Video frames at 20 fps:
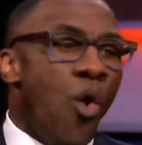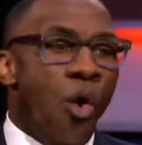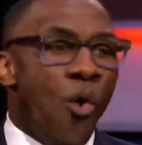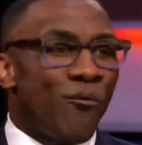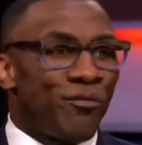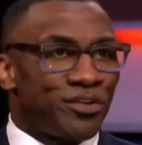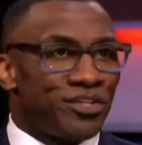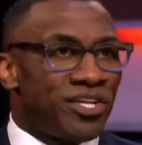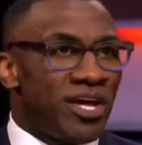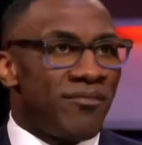go
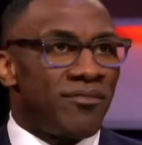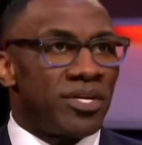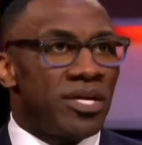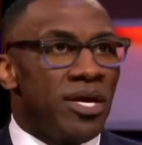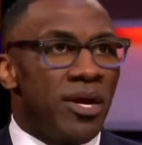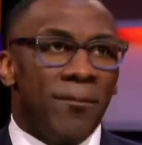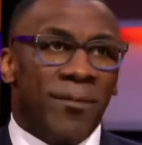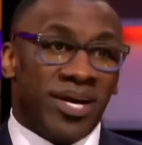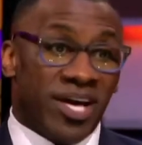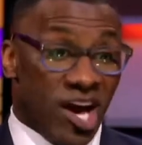0-for-7
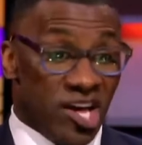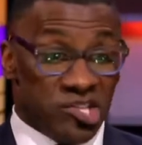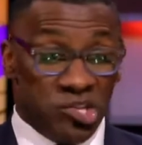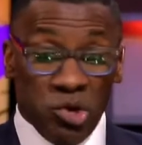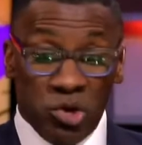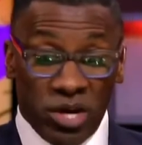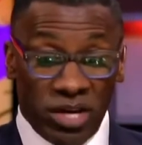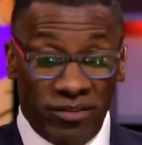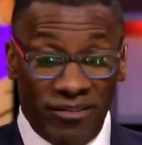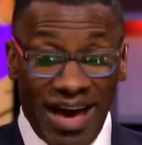because
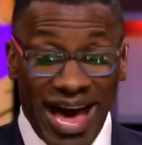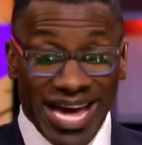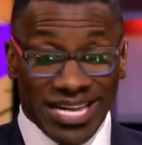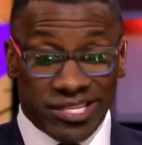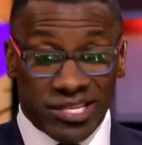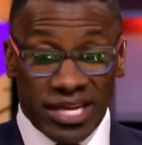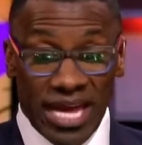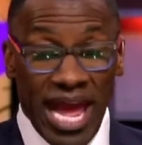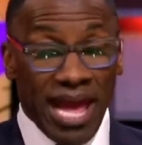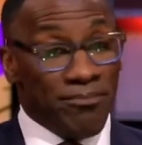you could have
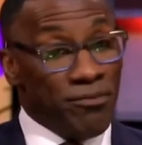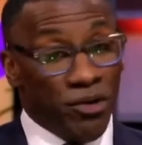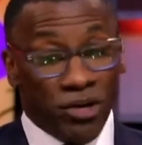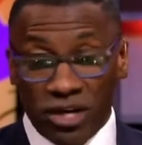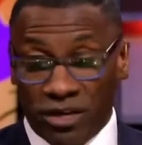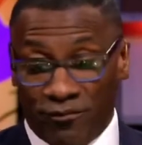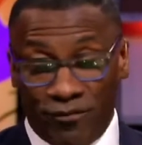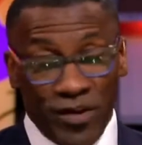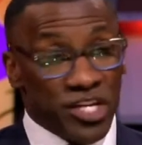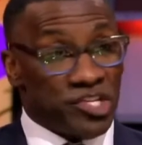iced the game. You
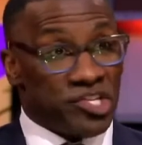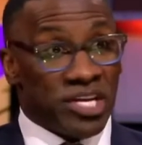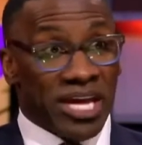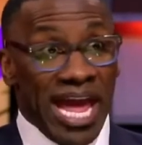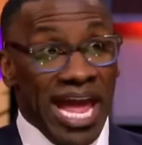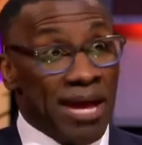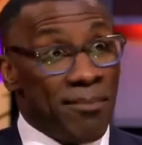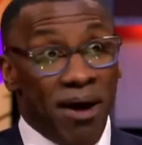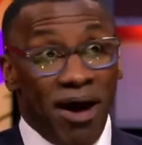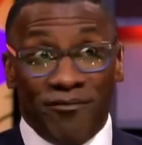could have finished the
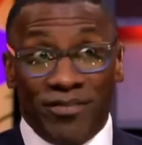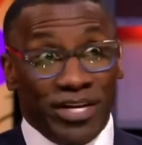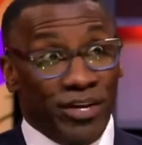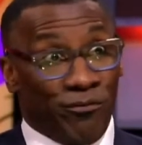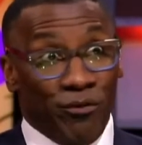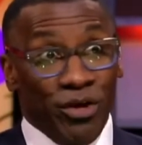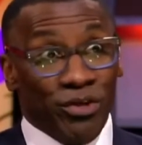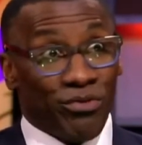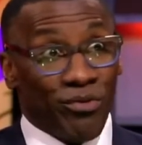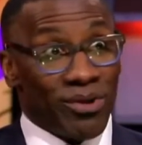game off at
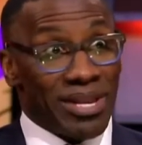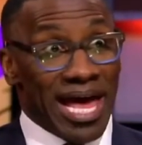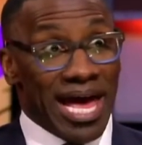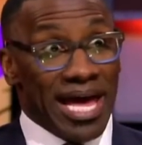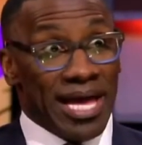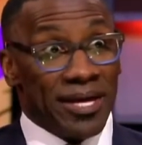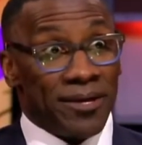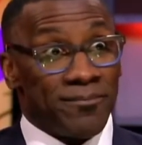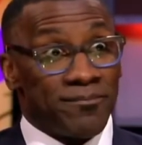the free throw line.